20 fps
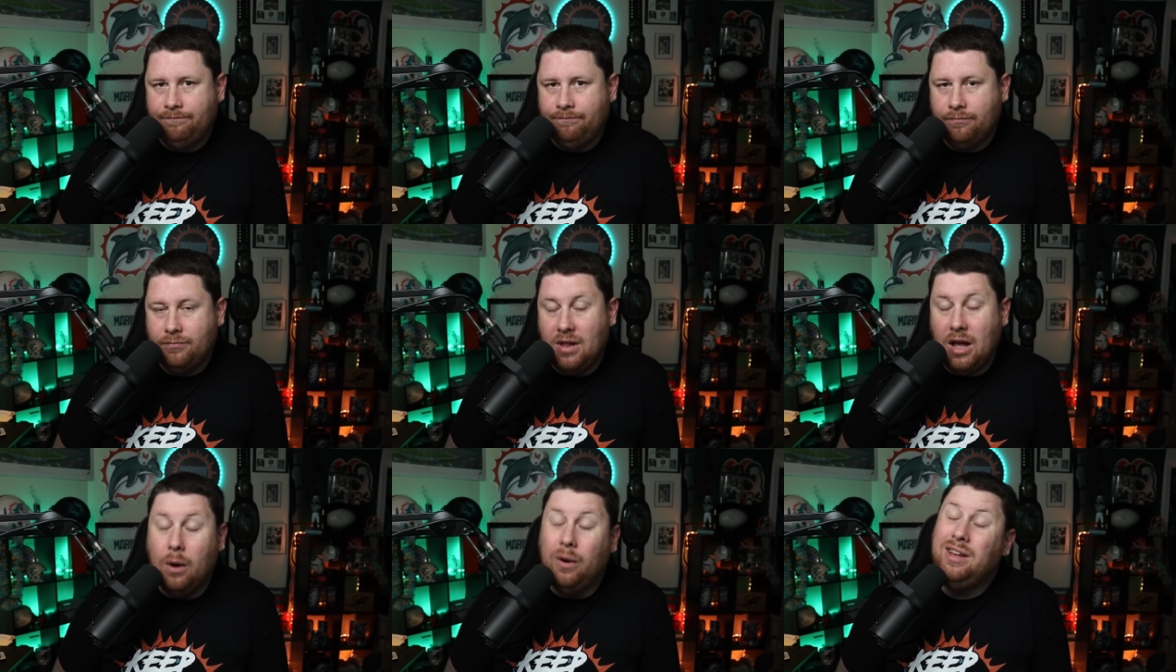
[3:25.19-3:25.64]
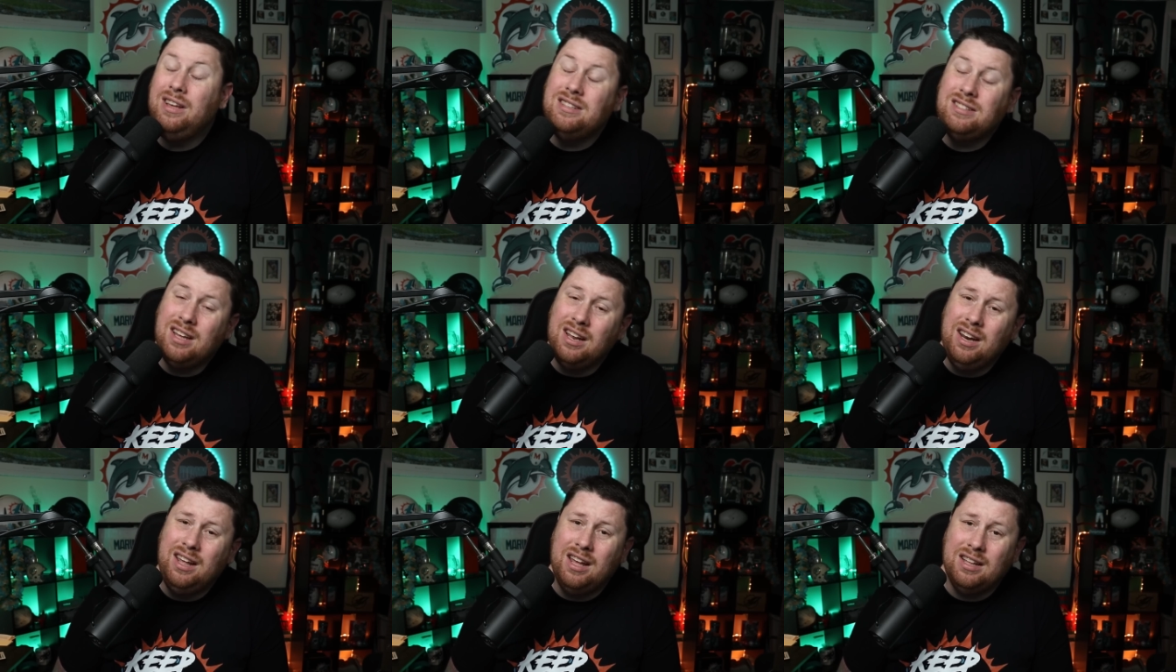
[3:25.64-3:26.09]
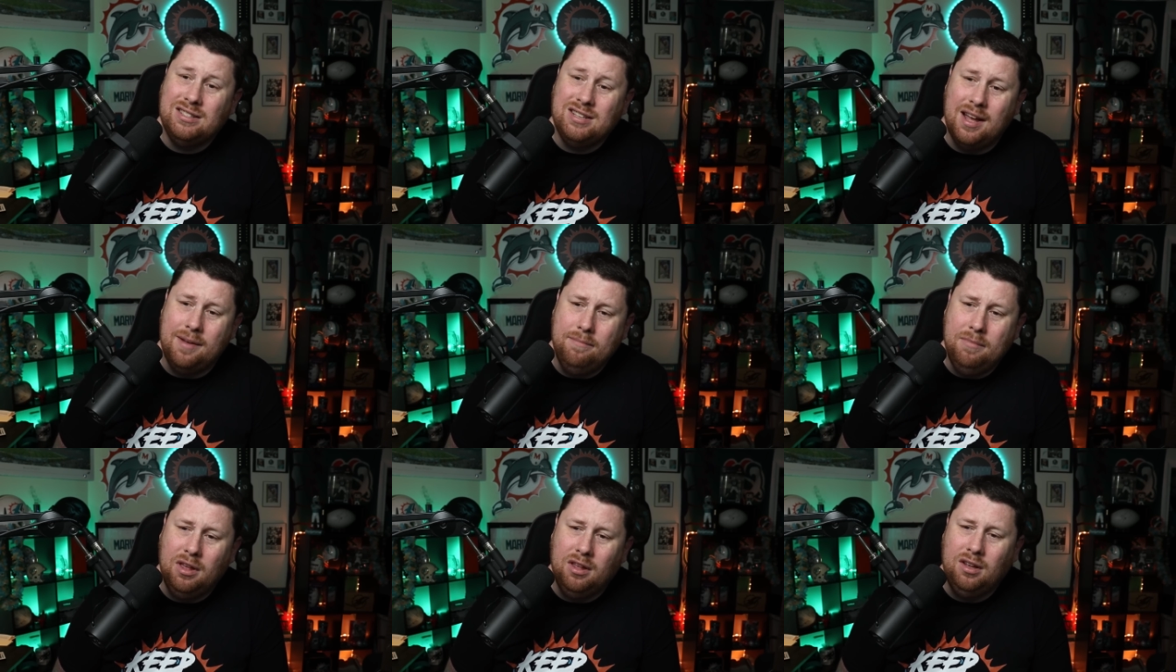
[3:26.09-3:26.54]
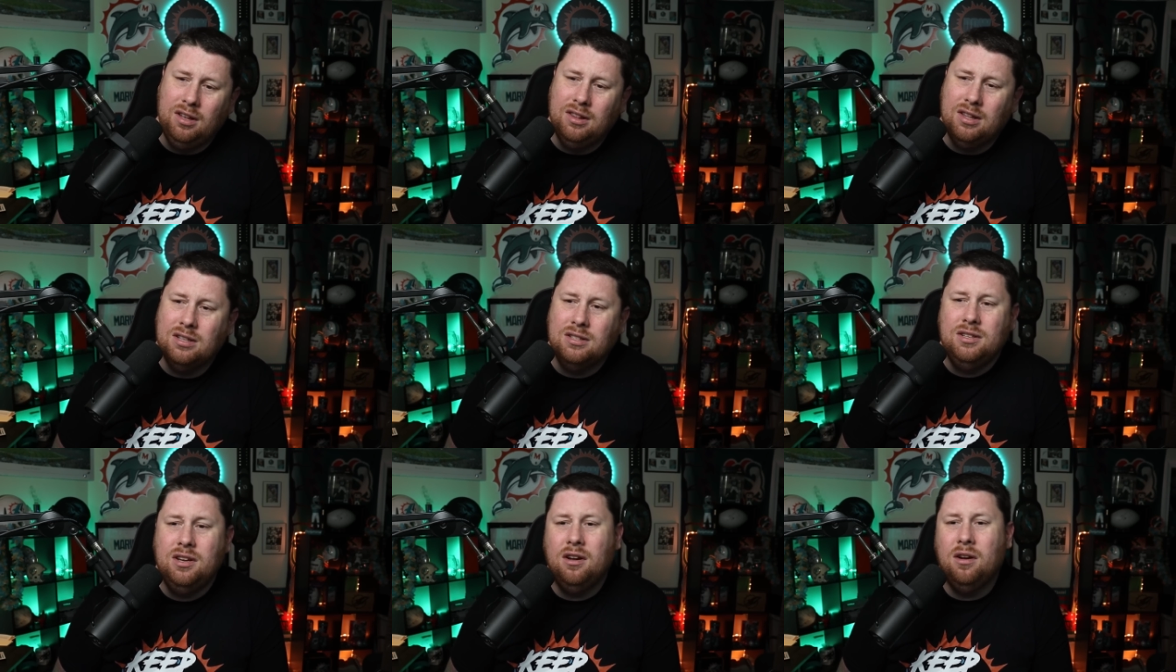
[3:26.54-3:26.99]
Now he's going to get 10 million
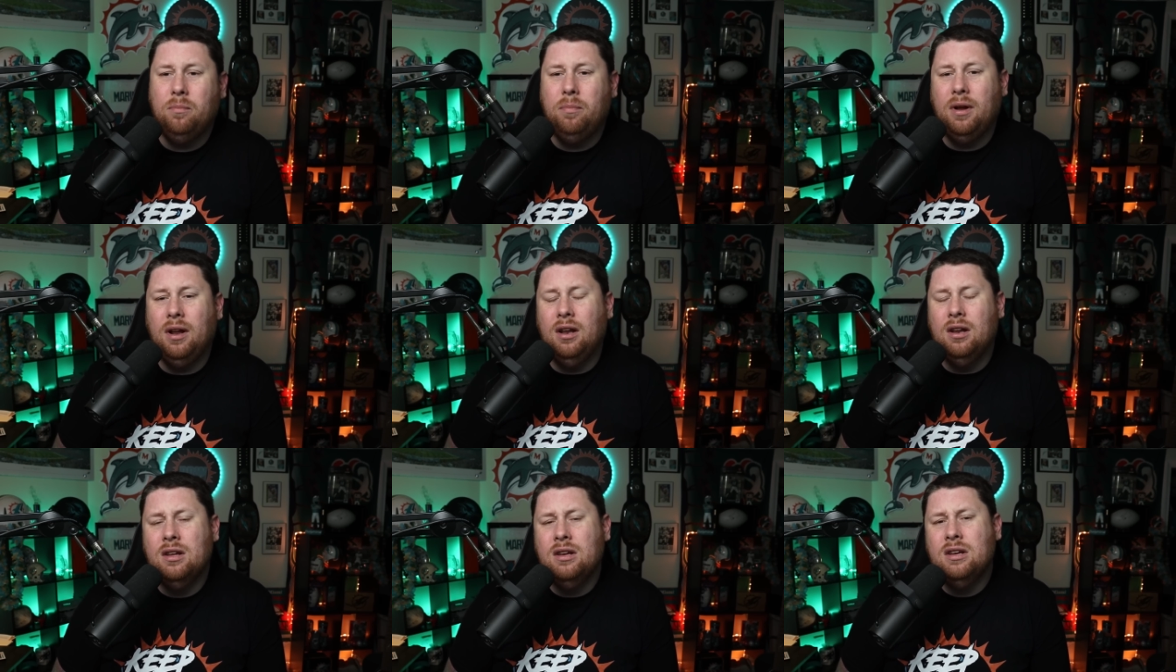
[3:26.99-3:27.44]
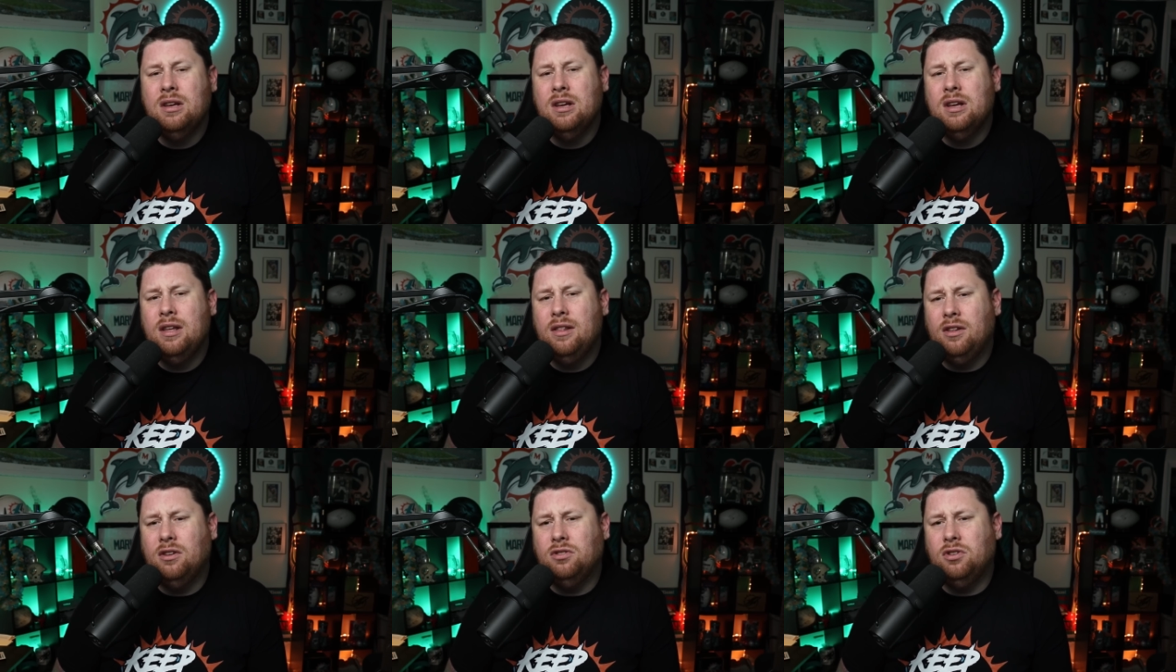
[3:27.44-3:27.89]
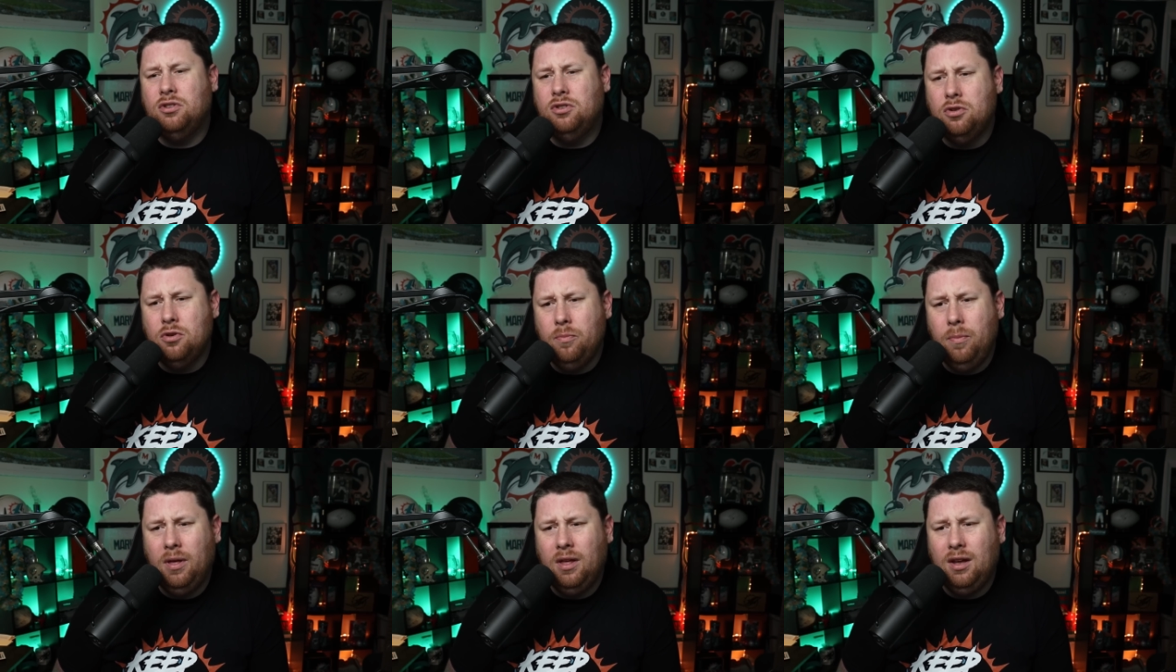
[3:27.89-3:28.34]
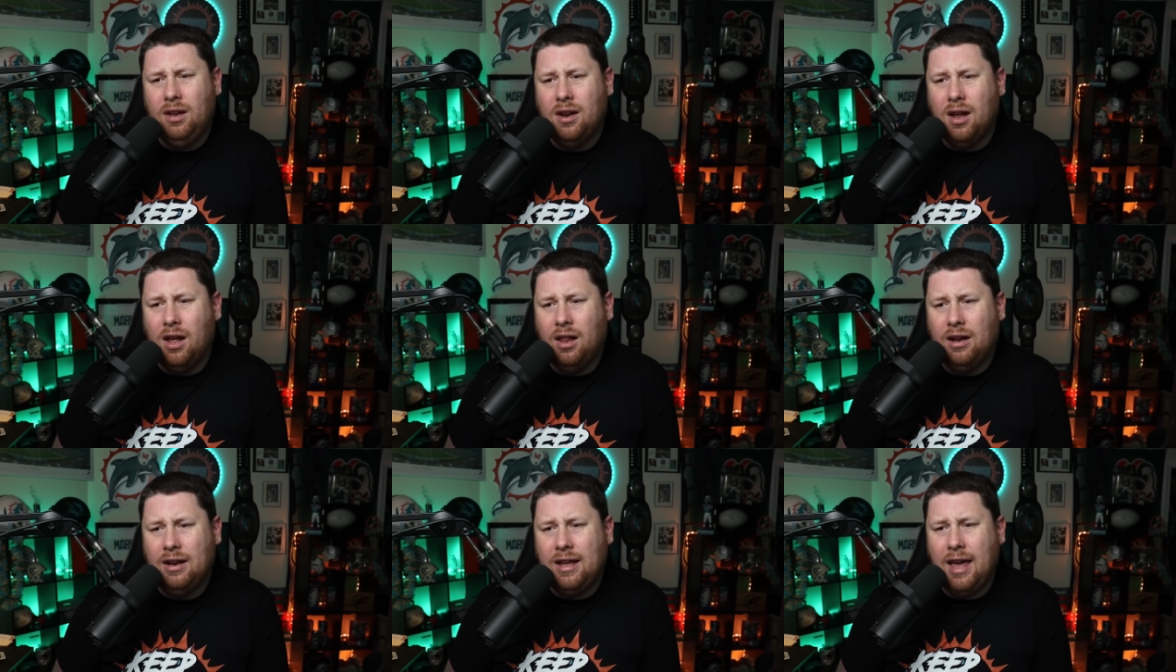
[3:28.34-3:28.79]
this year, but there's a 2 million
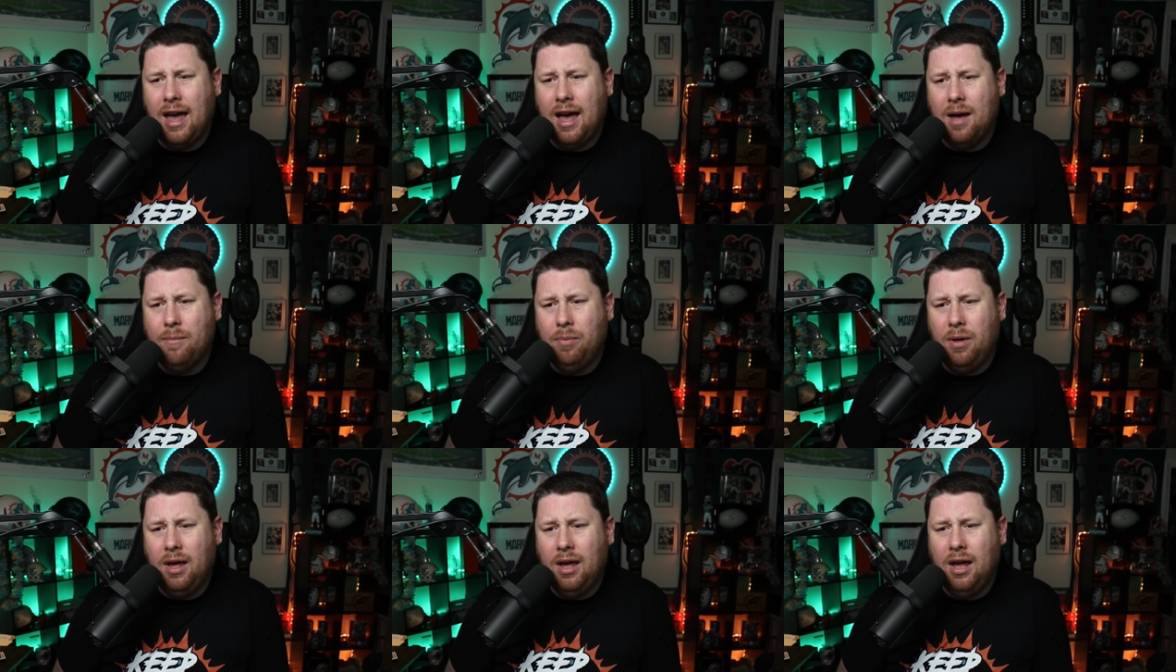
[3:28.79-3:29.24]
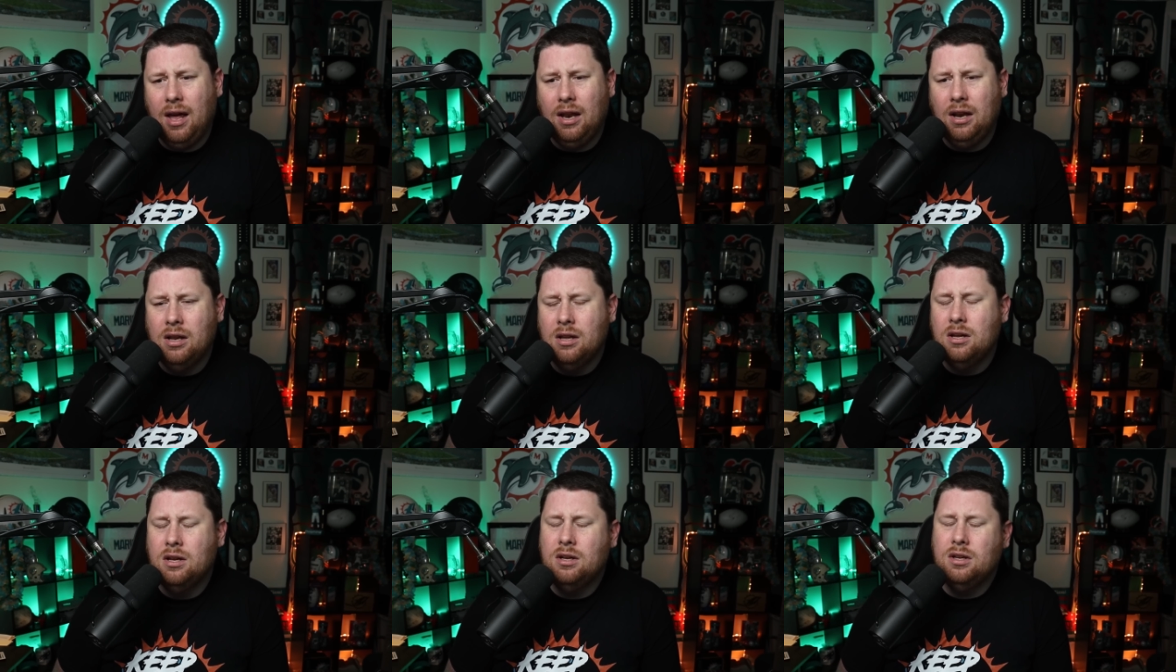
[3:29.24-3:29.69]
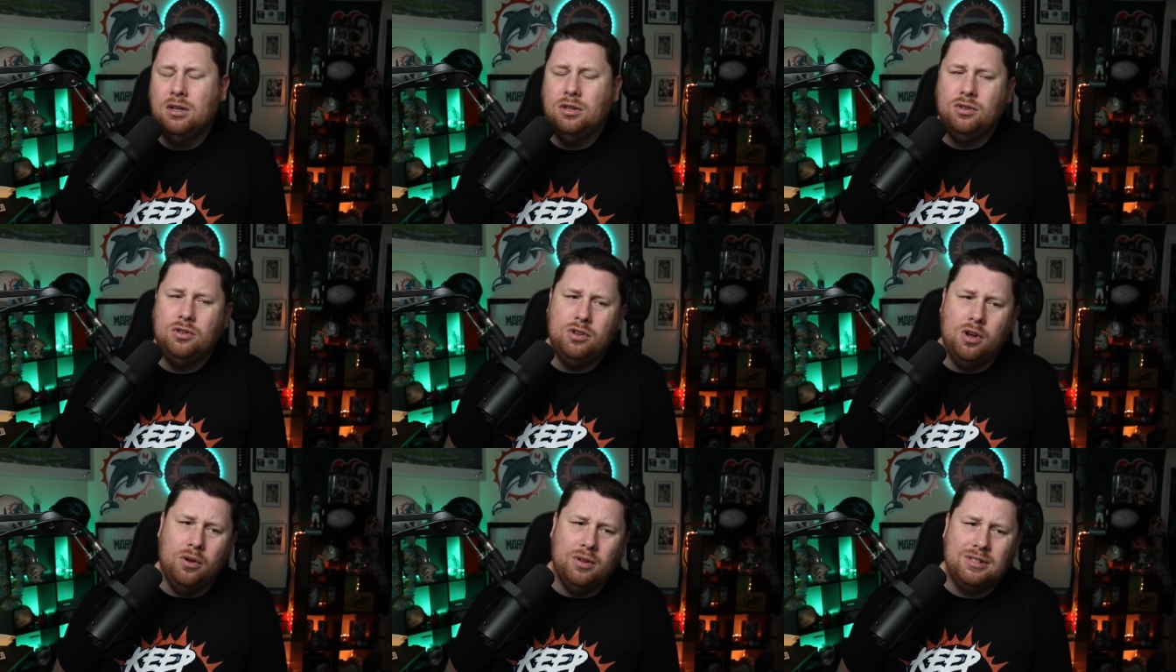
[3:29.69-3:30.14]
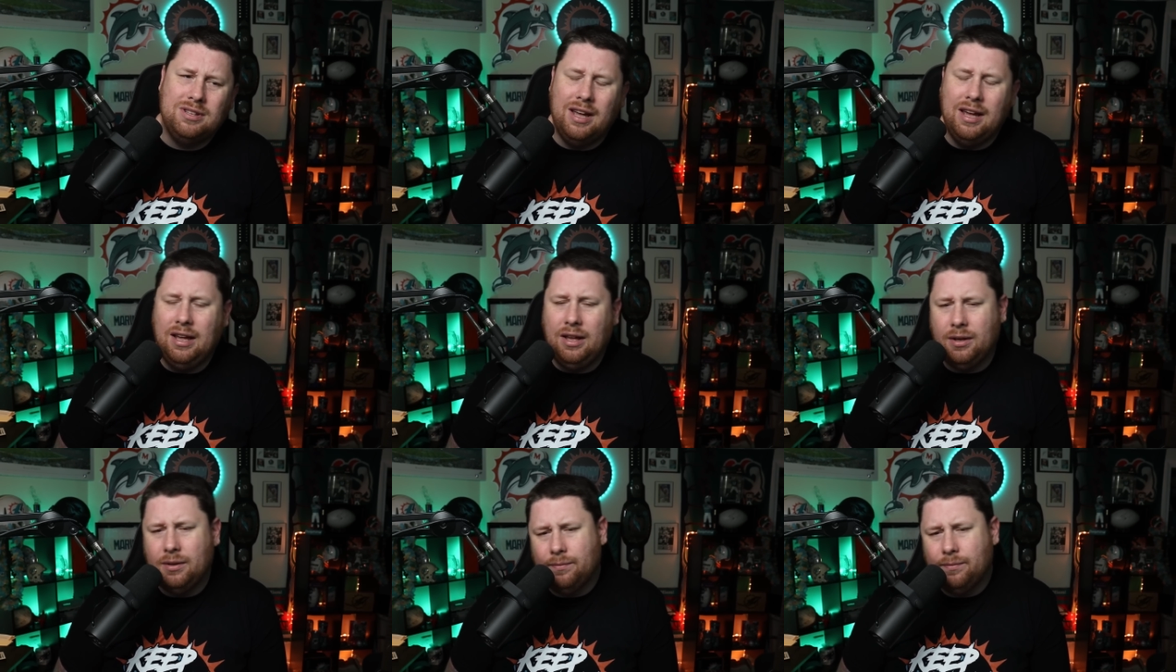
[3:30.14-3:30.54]
dollar cap hit. So it's like